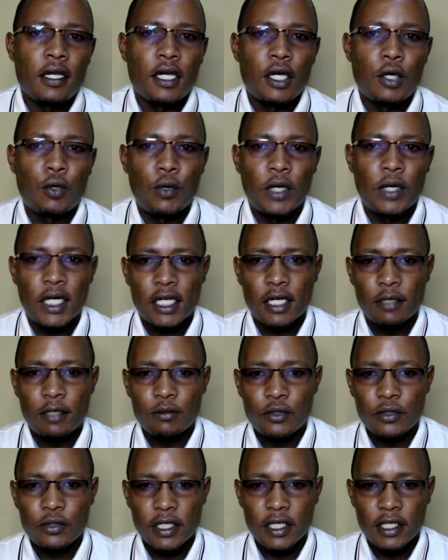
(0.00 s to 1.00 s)

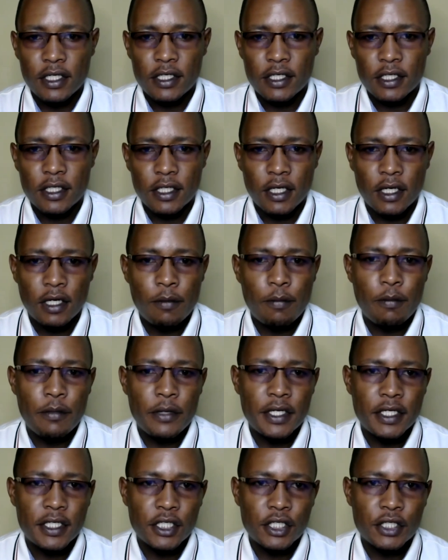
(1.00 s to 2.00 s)
Welcome to this
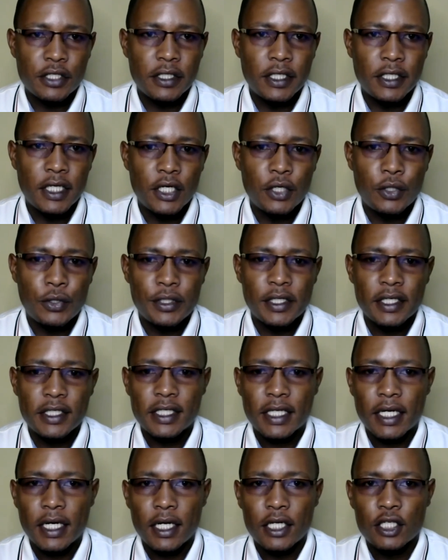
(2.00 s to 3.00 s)
meeting today, or
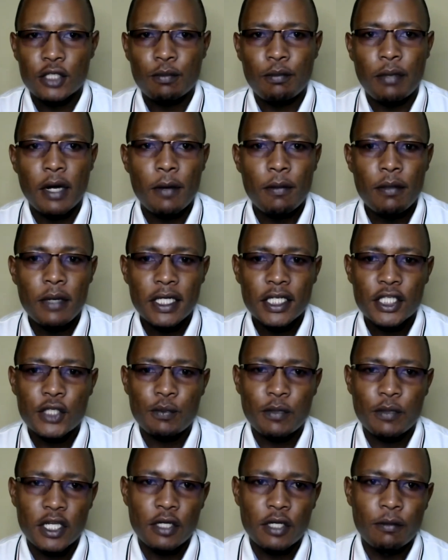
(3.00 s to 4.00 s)
this class, Public
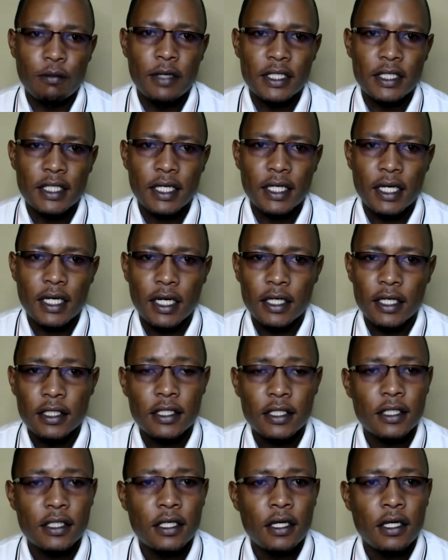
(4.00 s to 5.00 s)
Speaking
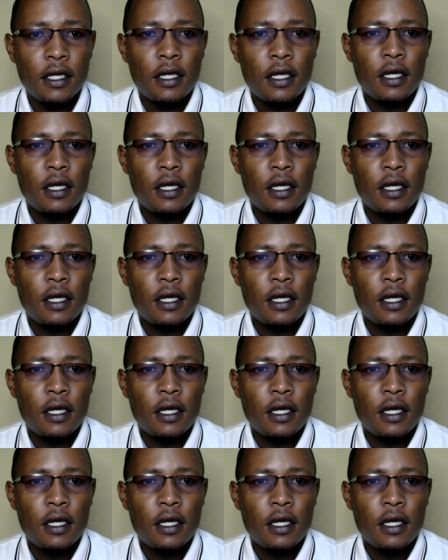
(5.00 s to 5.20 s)
Masterclass.